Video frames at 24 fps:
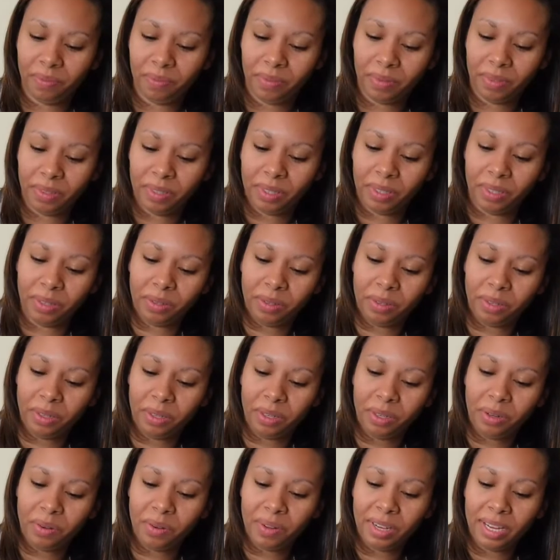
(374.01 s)
put some
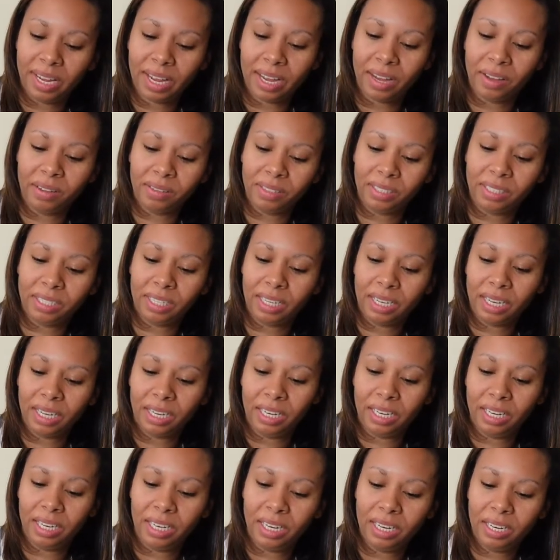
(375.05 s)
glue around it,
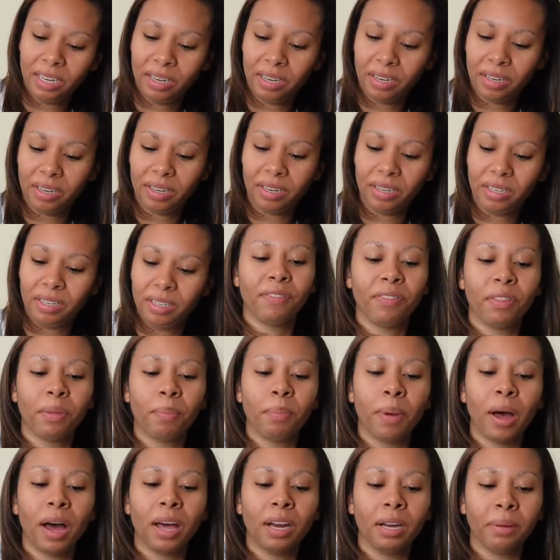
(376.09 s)
put it inside of the
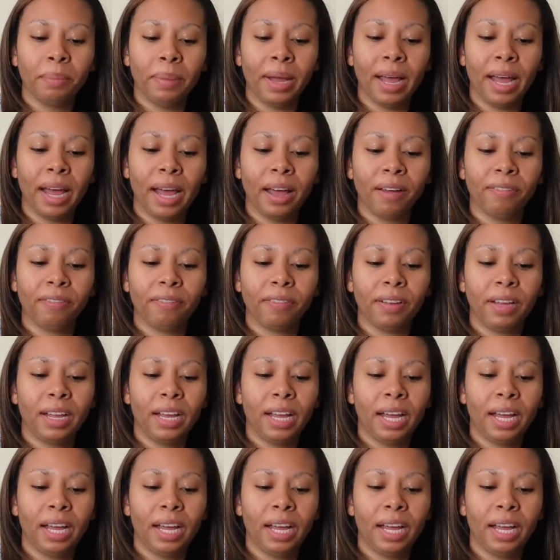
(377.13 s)
bottom half.